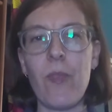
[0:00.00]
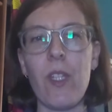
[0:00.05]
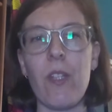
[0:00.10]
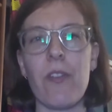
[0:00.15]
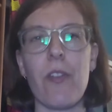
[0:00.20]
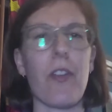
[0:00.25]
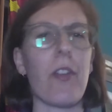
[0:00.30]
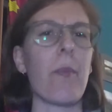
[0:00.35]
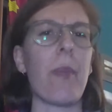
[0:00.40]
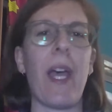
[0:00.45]

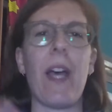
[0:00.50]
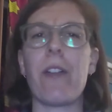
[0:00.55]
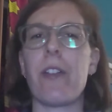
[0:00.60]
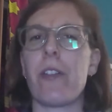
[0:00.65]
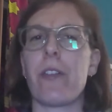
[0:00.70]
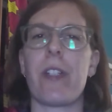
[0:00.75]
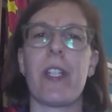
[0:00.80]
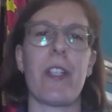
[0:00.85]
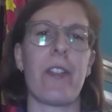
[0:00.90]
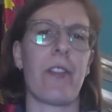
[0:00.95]
So the
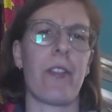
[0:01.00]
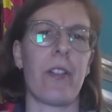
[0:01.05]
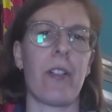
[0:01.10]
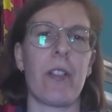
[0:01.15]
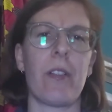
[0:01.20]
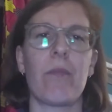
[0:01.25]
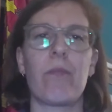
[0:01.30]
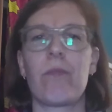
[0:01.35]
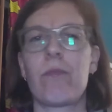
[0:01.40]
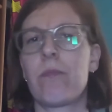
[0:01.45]
boundaries
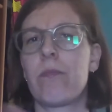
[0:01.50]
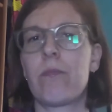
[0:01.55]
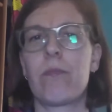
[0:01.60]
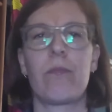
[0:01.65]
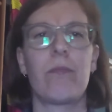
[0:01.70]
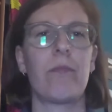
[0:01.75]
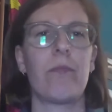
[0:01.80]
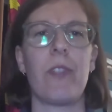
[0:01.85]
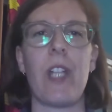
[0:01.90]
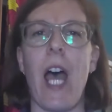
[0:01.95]
are
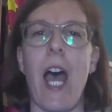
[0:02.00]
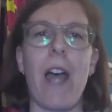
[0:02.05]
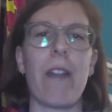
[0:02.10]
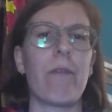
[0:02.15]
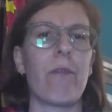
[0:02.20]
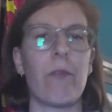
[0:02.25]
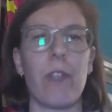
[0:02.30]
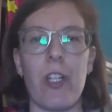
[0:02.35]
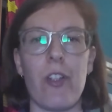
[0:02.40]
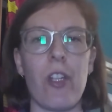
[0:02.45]
not
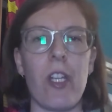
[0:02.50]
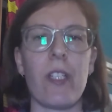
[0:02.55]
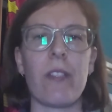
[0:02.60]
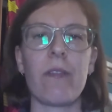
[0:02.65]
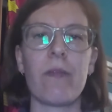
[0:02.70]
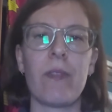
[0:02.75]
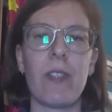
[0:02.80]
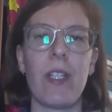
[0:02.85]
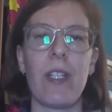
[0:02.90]
rigid.